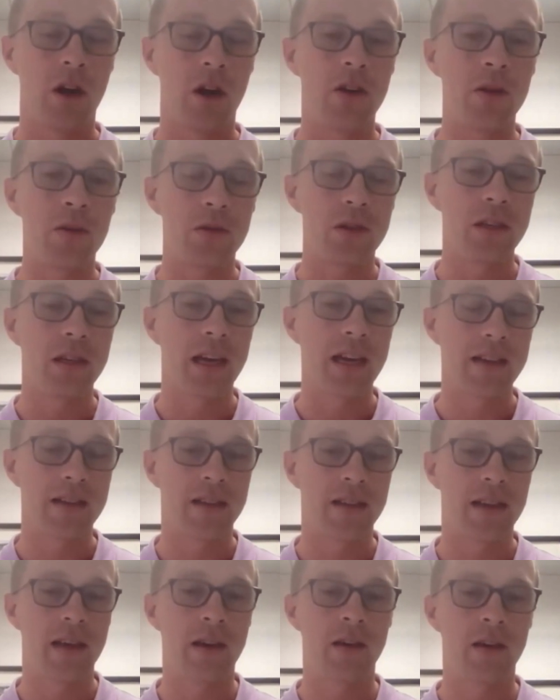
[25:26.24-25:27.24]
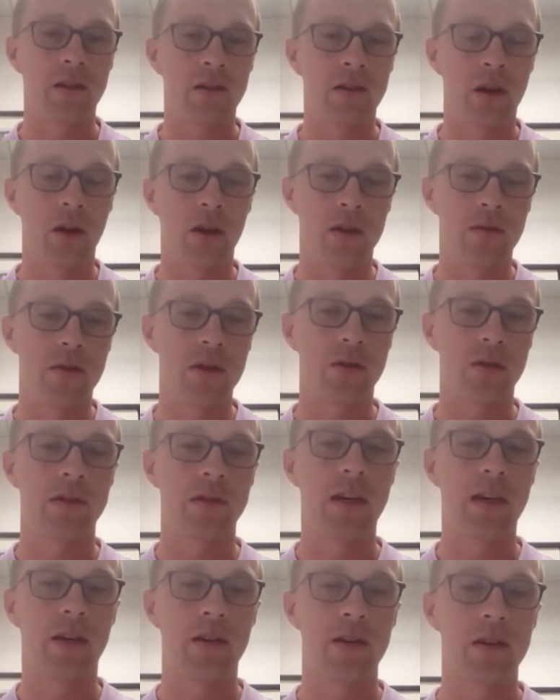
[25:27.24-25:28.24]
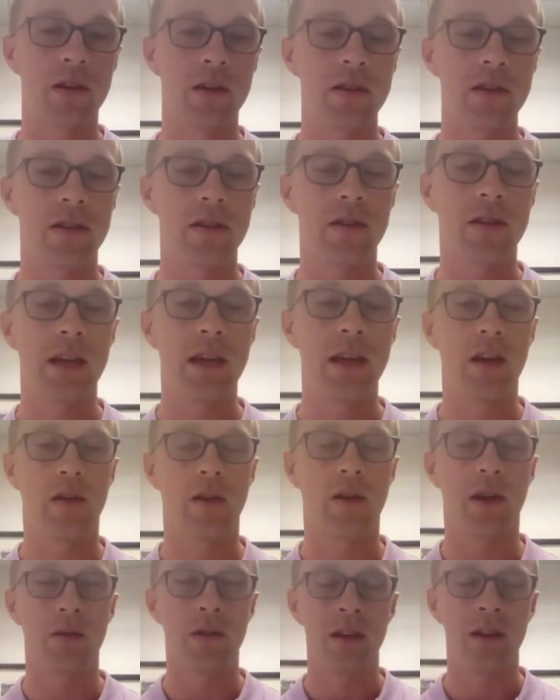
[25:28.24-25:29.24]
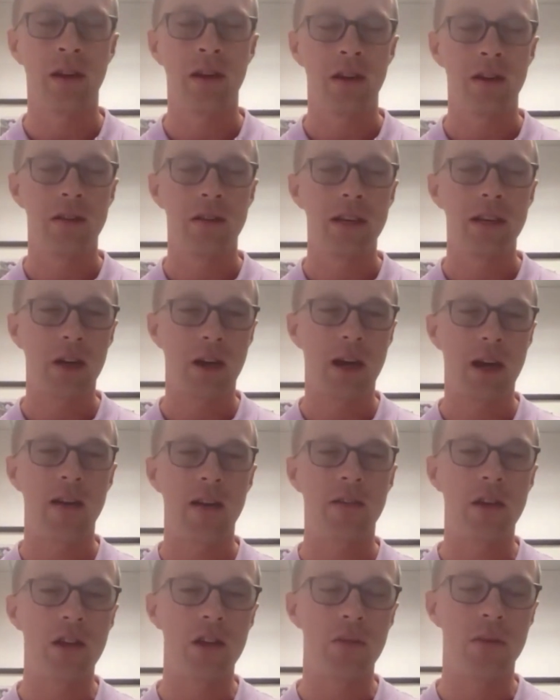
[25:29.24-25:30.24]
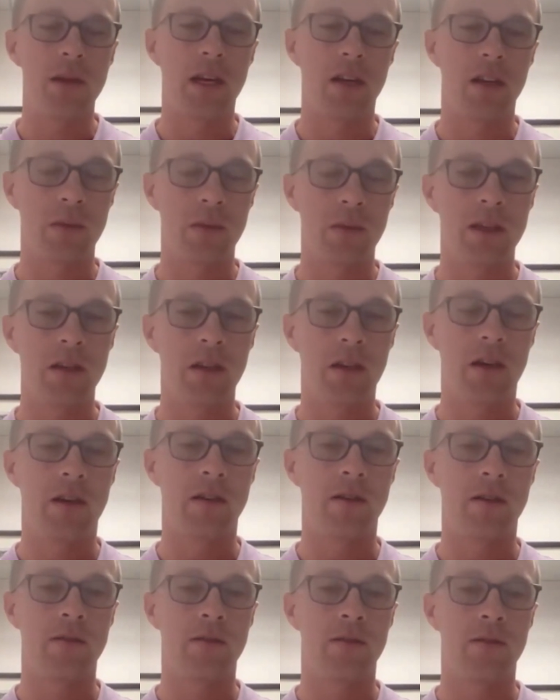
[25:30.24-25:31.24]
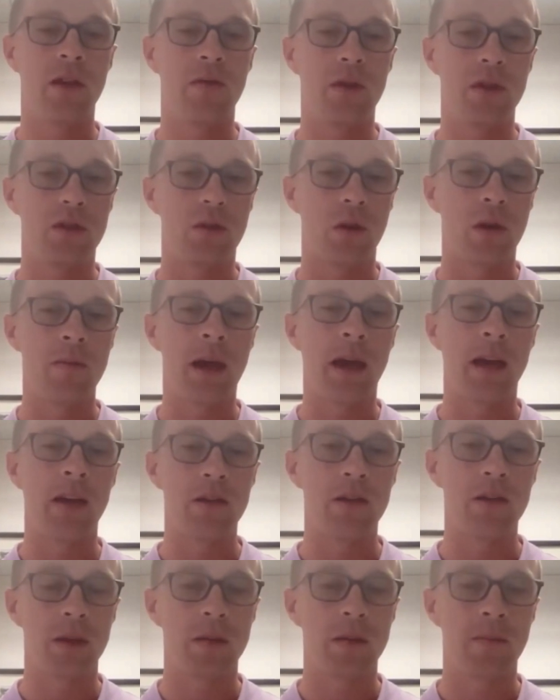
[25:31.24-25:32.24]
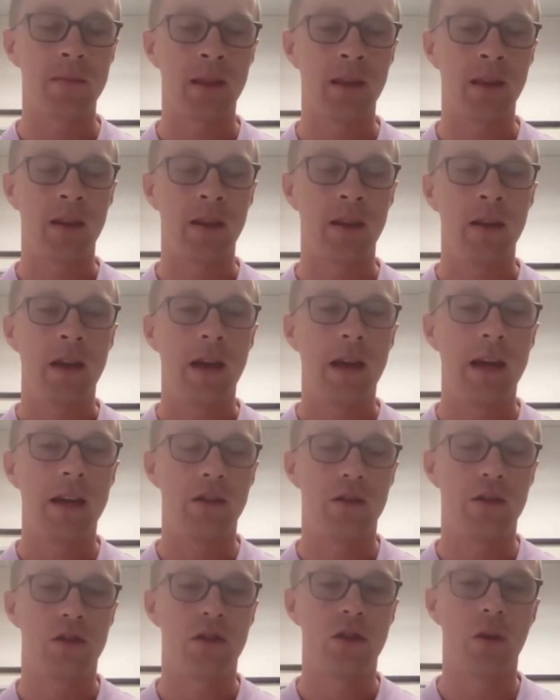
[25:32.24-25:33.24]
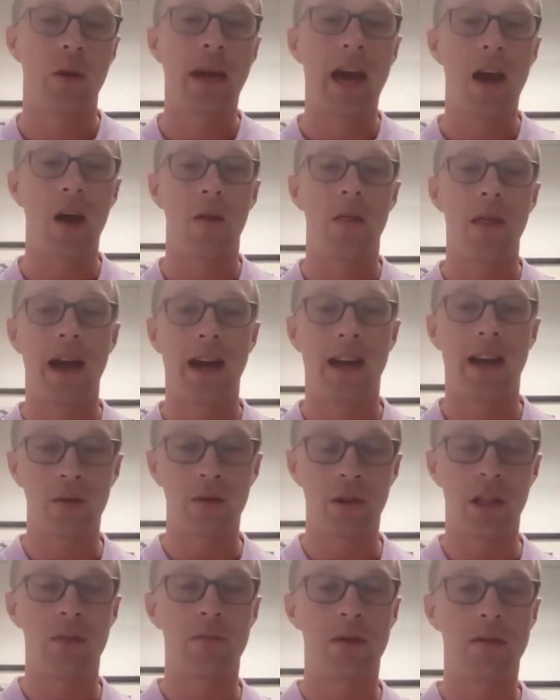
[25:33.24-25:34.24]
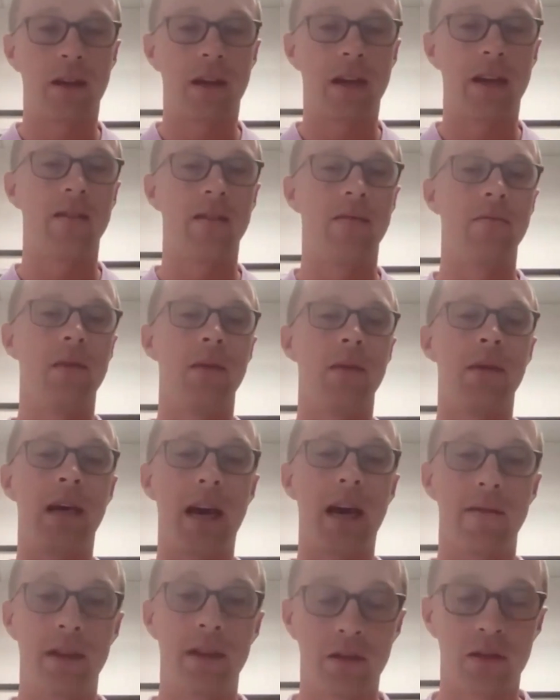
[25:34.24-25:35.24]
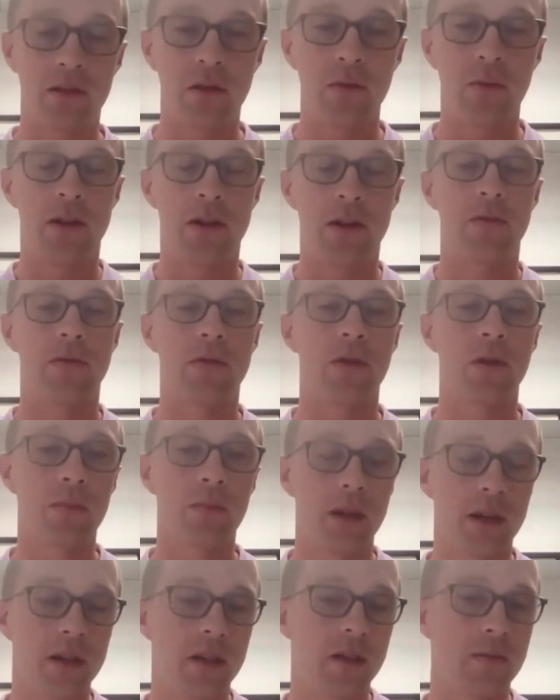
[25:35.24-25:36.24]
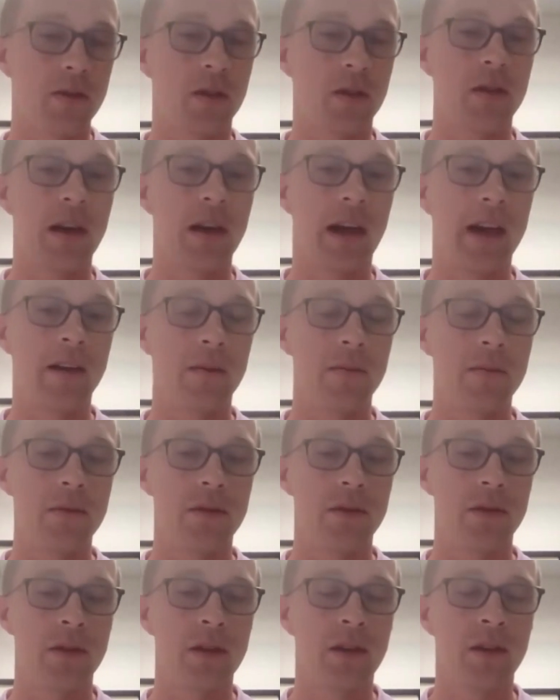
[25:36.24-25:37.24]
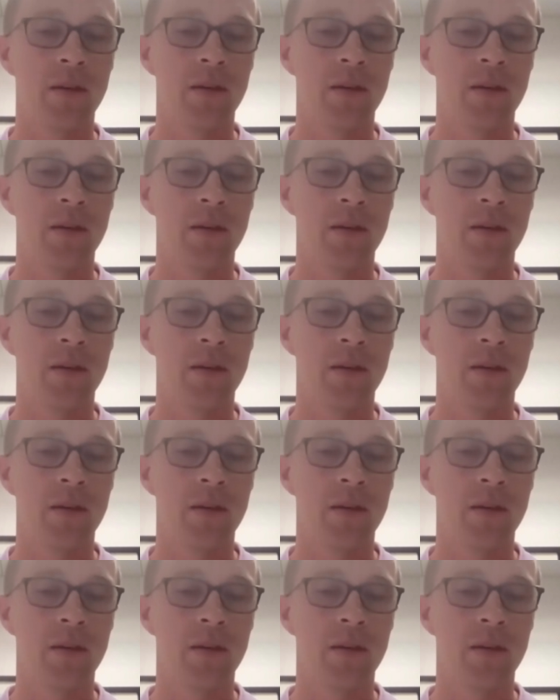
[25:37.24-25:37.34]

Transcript: are using at scale artificial intelligence to take out kind of the human element of inventory management, and just showing how that can really prevent maybe having too much of surplus of certain items.